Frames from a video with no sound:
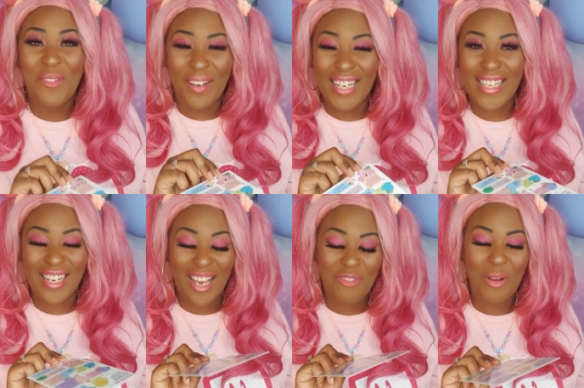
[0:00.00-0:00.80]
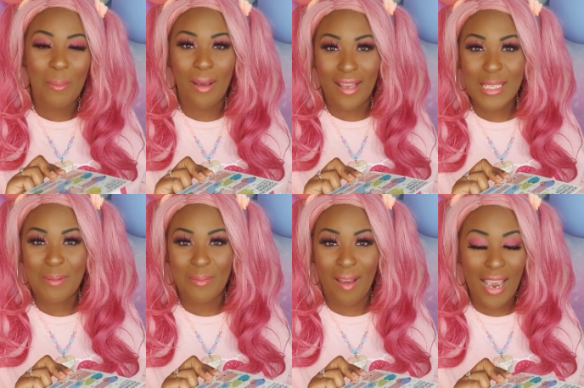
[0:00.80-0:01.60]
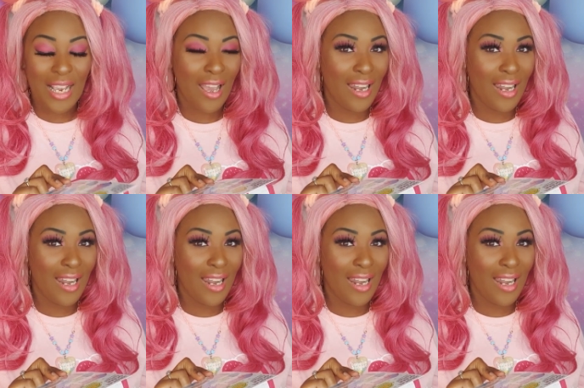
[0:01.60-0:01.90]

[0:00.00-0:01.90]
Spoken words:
Funny enough, my husband Mike